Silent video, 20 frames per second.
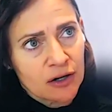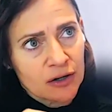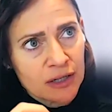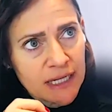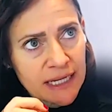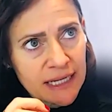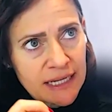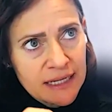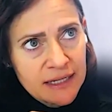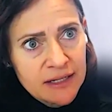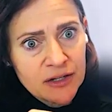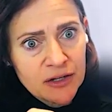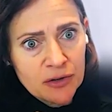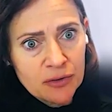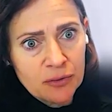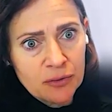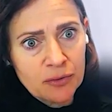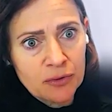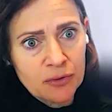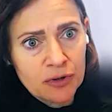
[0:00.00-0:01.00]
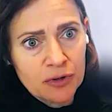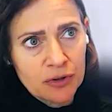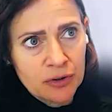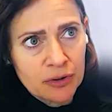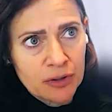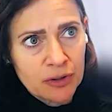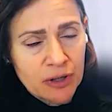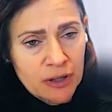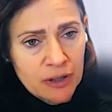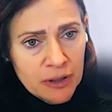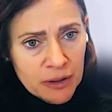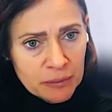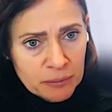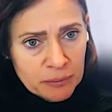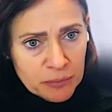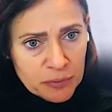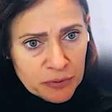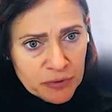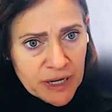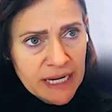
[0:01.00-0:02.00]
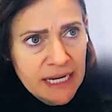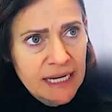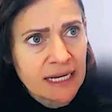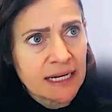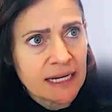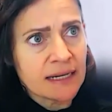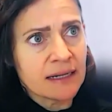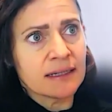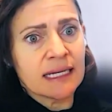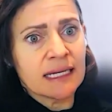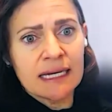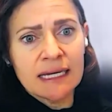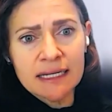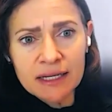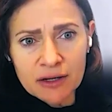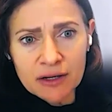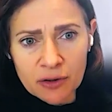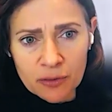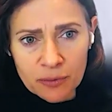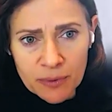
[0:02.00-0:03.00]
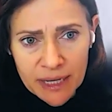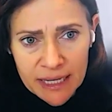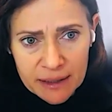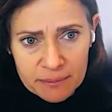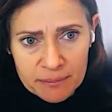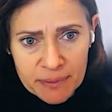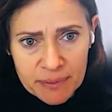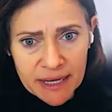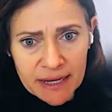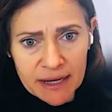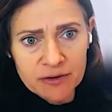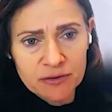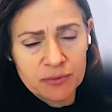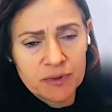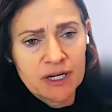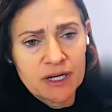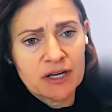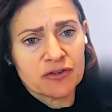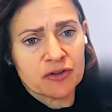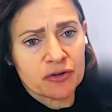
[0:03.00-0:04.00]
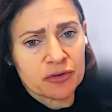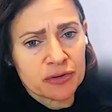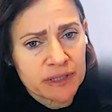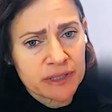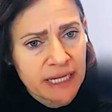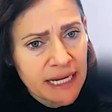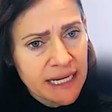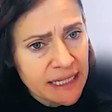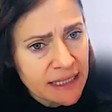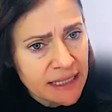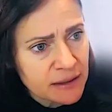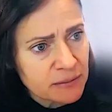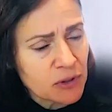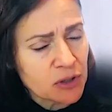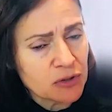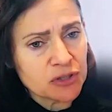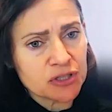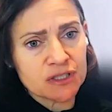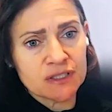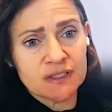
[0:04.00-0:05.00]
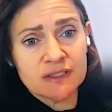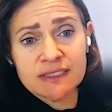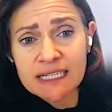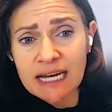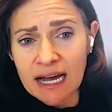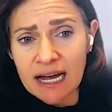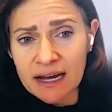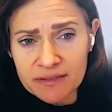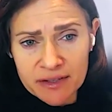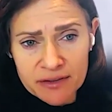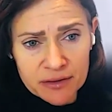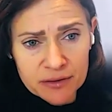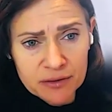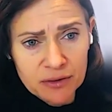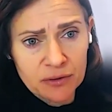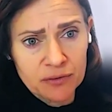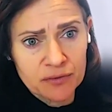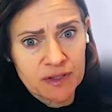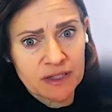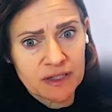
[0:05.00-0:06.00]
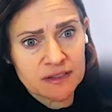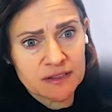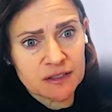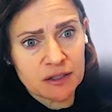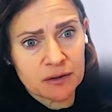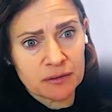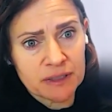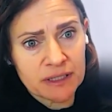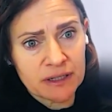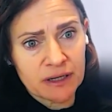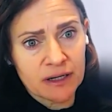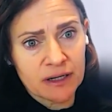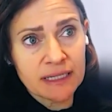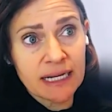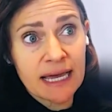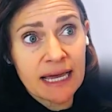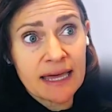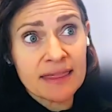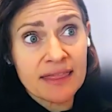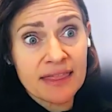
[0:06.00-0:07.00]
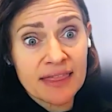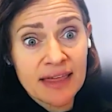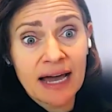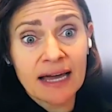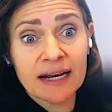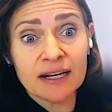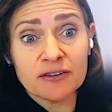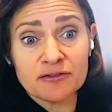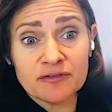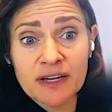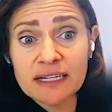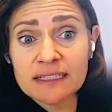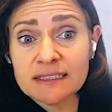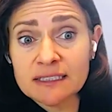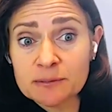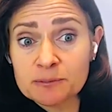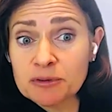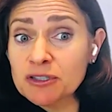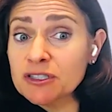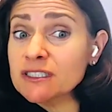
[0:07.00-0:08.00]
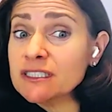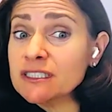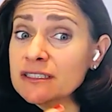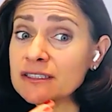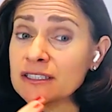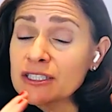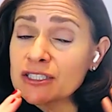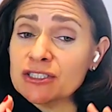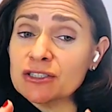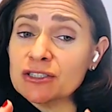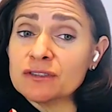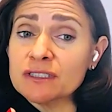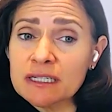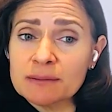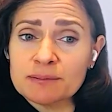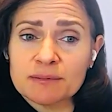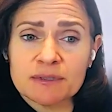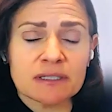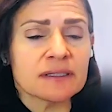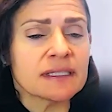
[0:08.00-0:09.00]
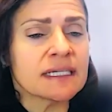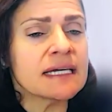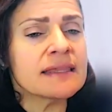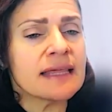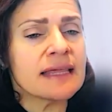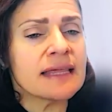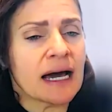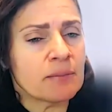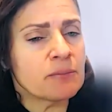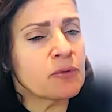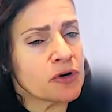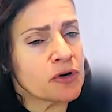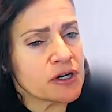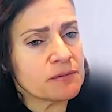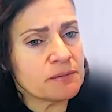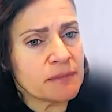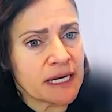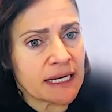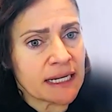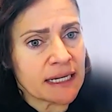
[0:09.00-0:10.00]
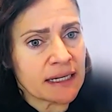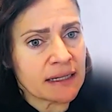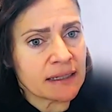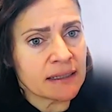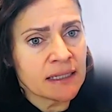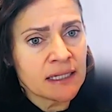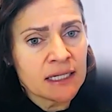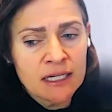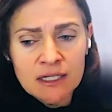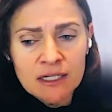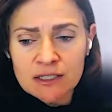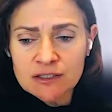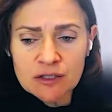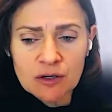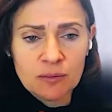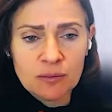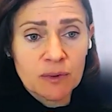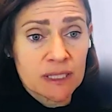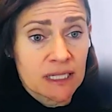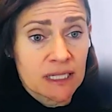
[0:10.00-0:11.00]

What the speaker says: are in your brain, eating away at bandwidth, creating emotions, having their own things going on. And that affects the person that shows up to lead that board meeting. So